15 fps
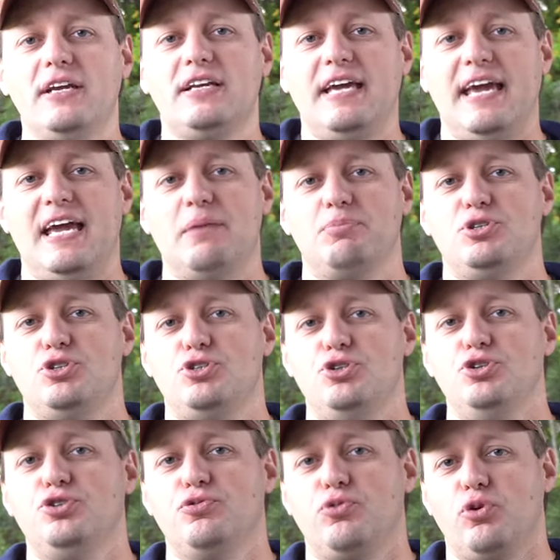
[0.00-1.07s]
it came to
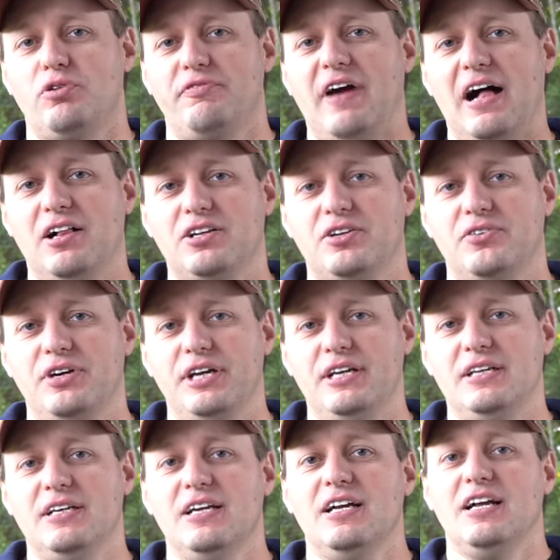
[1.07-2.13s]
224
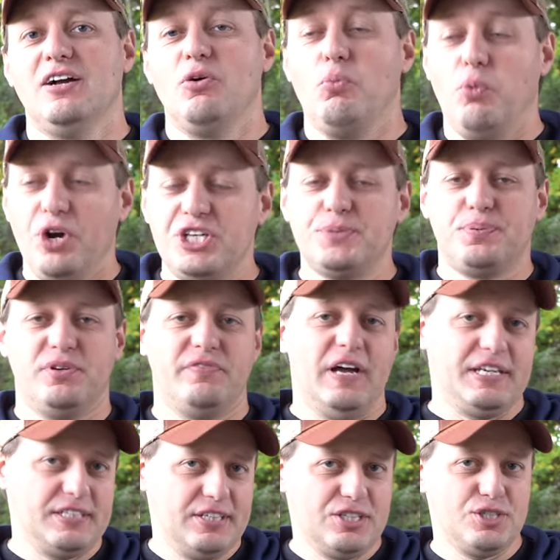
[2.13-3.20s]
Valkyrie, which
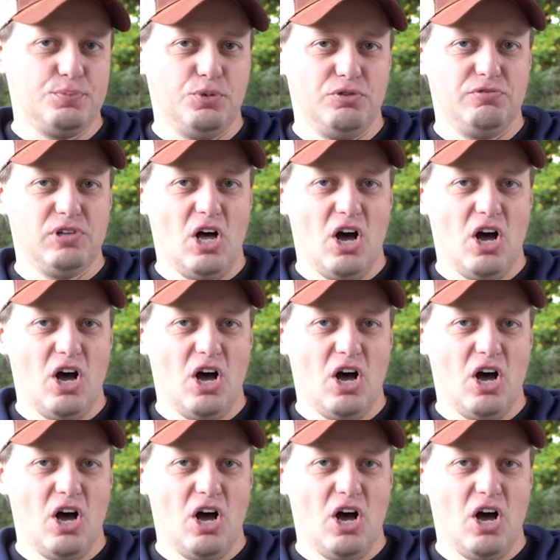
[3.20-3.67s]
prevented a smooth